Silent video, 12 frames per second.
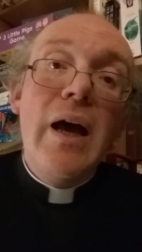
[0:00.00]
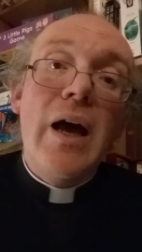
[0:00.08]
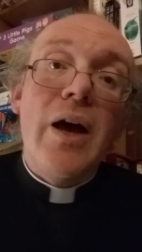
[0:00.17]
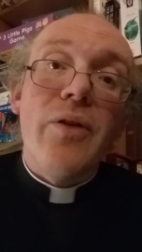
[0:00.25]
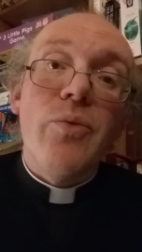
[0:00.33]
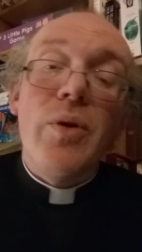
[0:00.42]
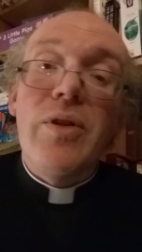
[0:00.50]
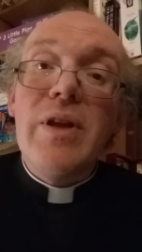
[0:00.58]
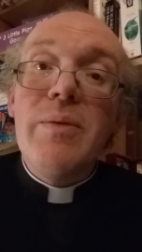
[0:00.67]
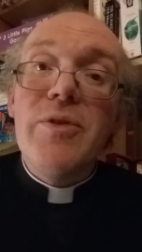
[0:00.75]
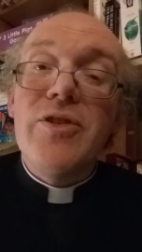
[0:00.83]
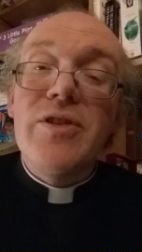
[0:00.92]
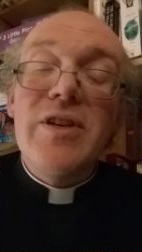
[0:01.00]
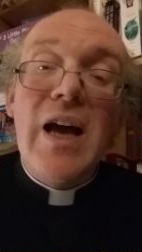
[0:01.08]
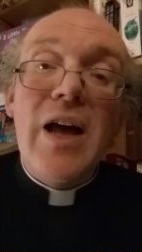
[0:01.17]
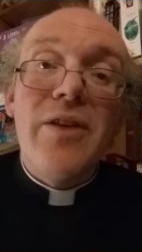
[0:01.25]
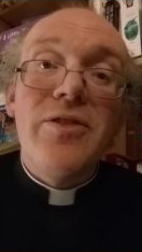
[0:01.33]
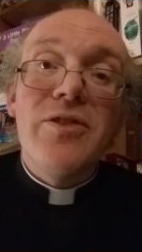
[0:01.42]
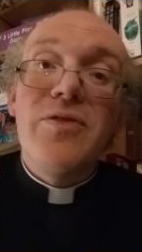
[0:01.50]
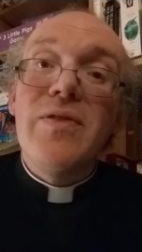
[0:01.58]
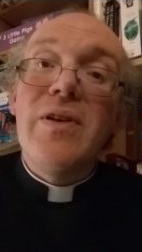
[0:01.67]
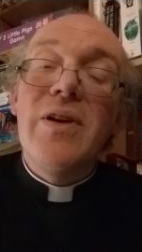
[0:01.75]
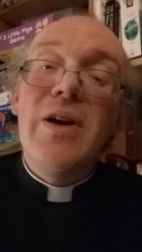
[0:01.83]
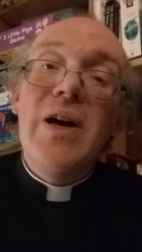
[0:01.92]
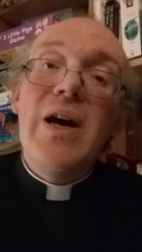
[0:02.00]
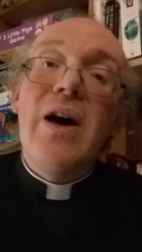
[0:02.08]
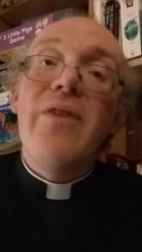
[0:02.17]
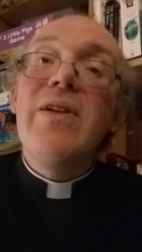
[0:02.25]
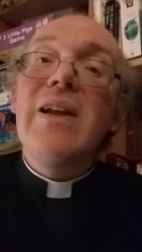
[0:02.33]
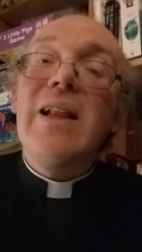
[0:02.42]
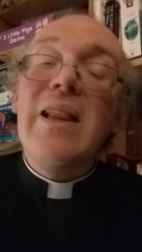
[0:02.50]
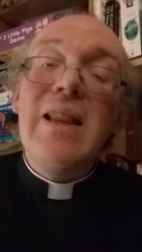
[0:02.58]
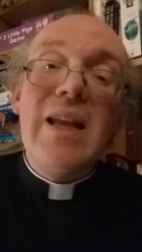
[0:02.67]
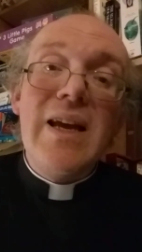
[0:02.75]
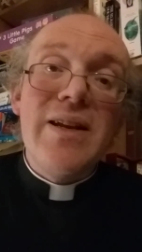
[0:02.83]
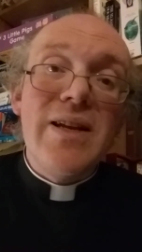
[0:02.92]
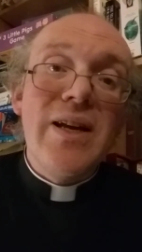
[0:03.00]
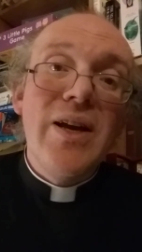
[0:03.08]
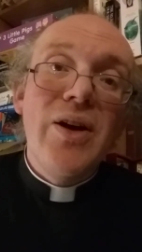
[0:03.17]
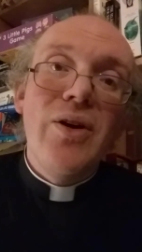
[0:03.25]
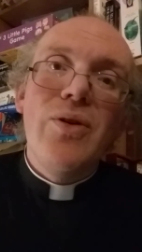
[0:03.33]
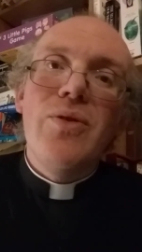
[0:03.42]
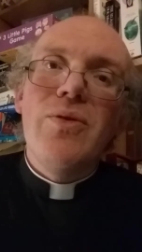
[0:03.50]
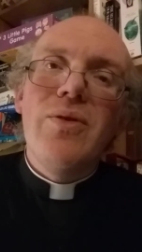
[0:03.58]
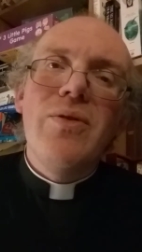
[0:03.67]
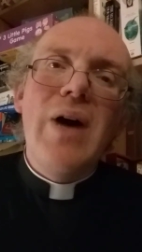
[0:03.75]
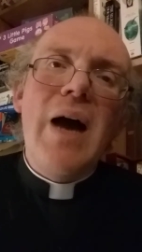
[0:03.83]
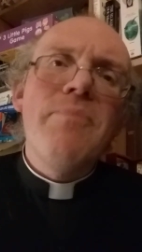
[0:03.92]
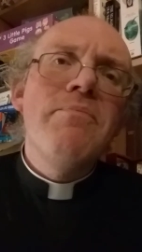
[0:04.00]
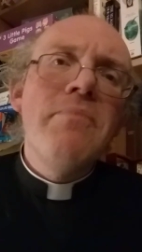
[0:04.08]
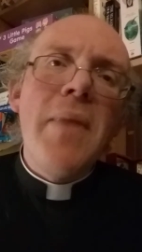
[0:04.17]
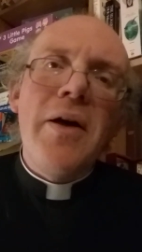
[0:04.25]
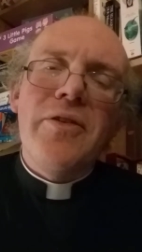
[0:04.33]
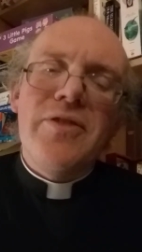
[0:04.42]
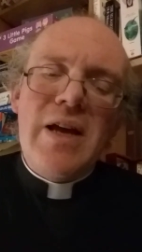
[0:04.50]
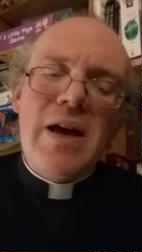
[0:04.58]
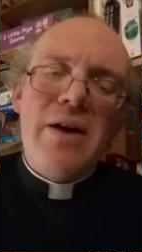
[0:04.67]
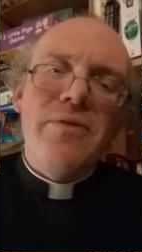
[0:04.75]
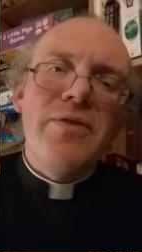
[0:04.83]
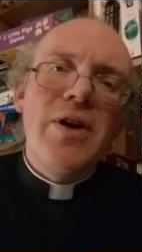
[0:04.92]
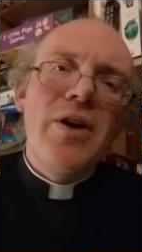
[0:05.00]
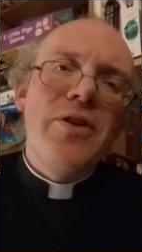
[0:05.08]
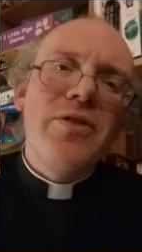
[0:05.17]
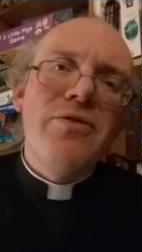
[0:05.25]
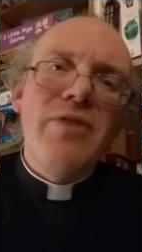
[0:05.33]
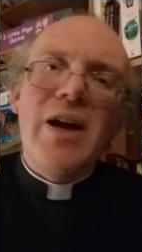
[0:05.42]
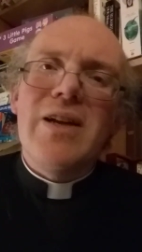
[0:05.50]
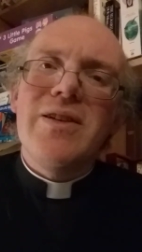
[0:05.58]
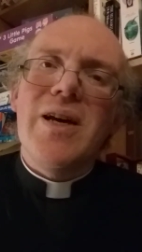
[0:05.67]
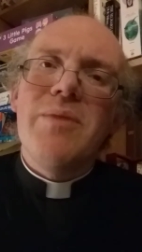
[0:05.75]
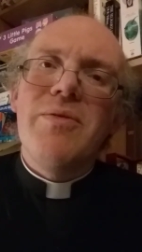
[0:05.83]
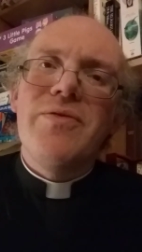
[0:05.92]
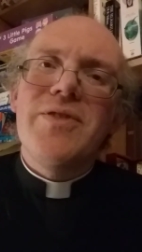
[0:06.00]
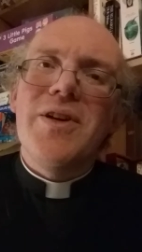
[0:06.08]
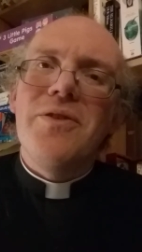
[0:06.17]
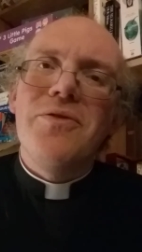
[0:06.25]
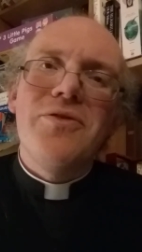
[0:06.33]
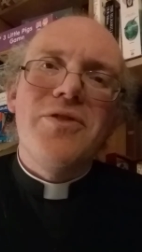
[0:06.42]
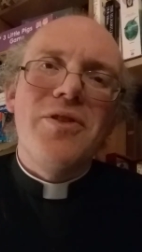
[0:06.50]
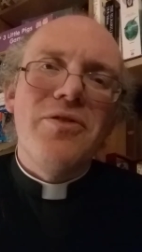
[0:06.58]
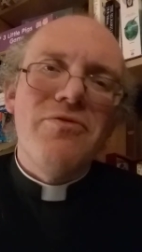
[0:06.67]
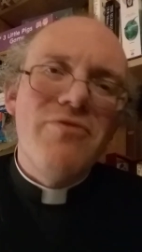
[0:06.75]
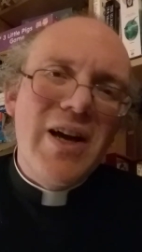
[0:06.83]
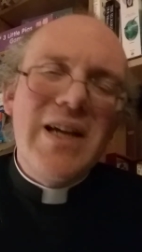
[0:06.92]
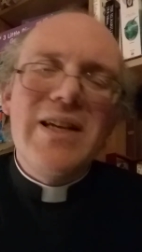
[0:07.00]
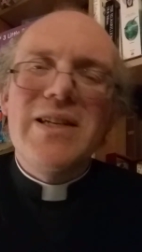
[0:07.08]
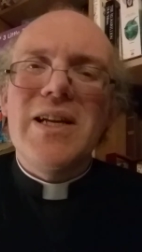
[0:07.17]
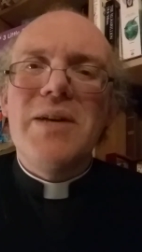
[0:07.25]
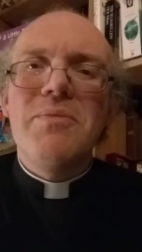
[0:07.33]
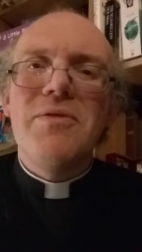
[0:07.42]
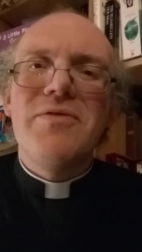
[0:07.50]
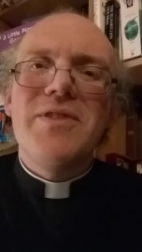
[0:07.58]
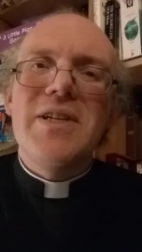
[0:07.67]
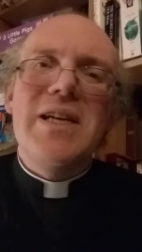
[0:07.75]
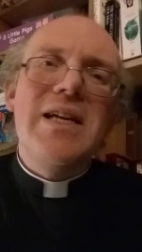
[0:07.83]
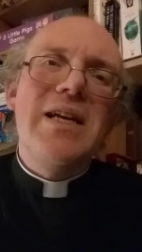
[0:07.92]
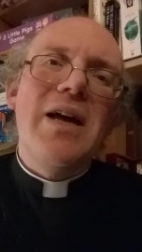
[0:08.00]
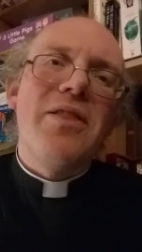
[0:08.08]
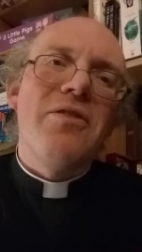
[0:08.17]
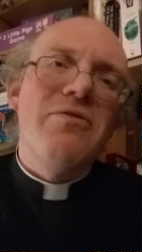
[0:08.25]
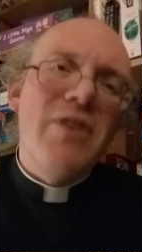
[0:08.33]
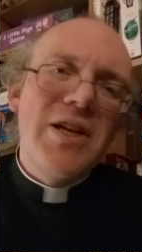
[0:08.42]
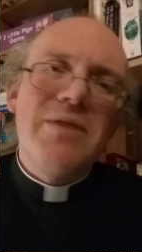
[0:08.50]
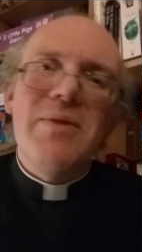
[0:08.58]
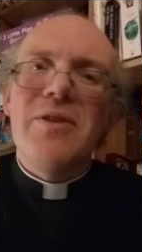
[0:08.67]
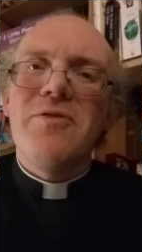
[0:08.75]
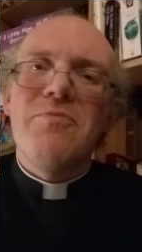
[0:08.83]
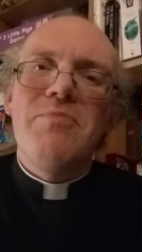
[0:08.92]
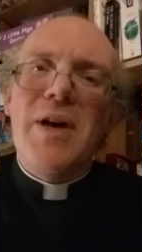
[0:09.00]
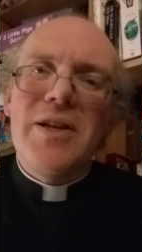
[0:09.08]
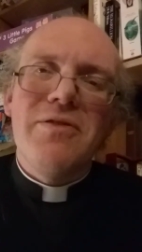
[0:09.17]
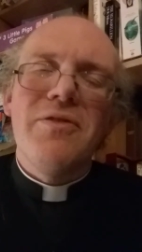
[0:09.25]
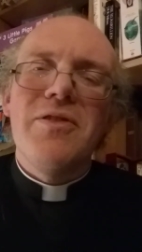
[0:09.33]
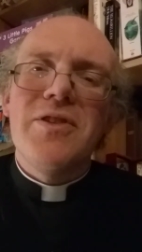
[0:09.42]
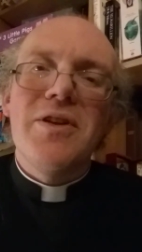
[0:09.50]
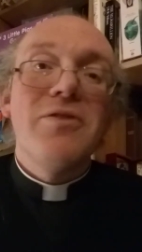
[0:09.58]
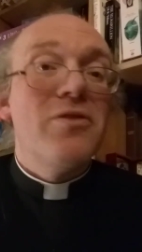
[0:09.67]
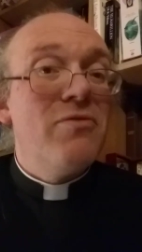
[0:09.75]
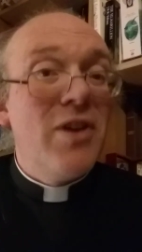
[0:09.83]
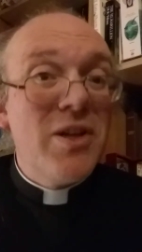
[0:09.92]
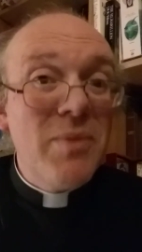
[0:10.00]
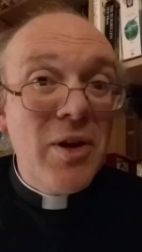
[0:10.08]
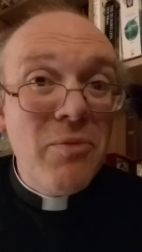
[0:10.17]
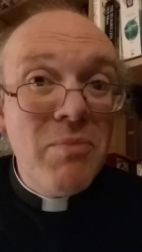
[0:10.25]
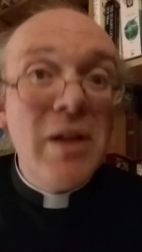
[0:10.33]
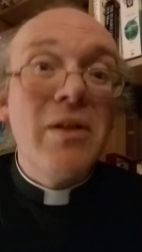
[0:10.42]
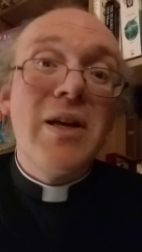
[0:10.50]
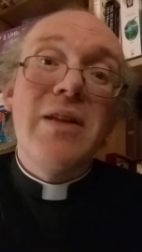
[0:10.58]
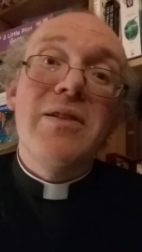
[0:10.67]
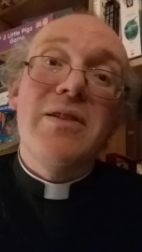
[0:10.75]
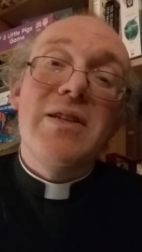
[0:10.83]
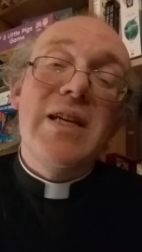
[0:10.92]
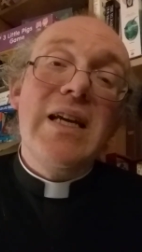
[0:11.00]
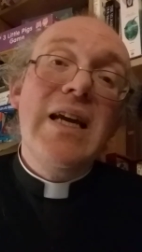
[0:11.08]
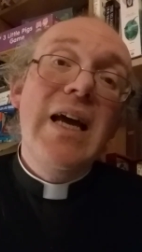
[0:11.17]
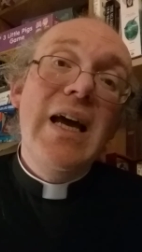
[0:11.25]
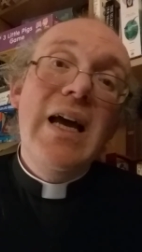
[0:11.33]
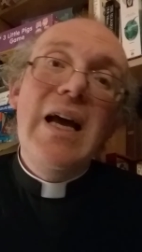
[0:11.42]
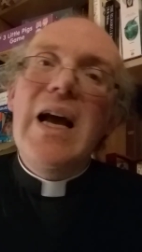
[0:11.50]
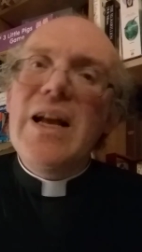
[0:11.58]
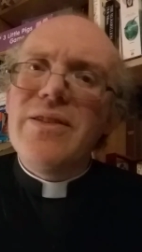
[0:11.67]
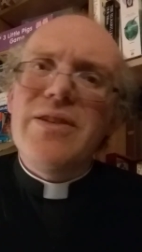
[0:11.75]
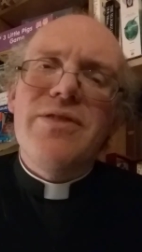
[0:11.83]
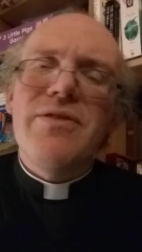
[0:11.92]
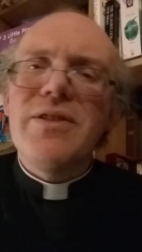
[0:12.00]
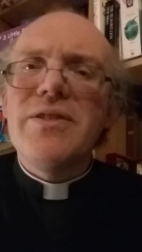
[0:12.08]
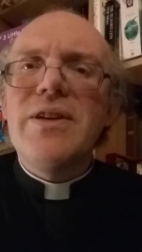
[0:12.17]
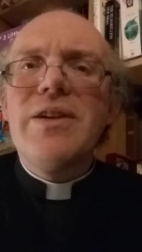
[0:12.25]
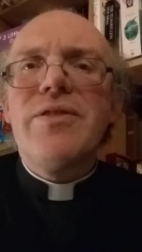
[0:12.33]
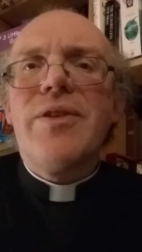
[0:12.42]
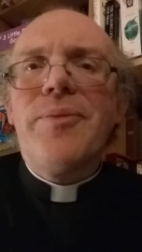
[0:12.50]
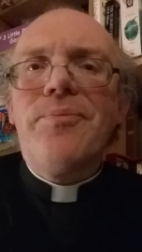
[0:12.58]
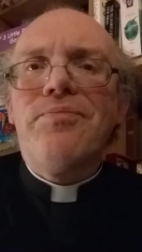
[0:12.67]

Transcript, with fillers: and one of the images he has is of a of a little lady who must have the right type of toast and the right type of tea and the right amount of butter on the toast and the right amount of milk in the tea, etc., etc.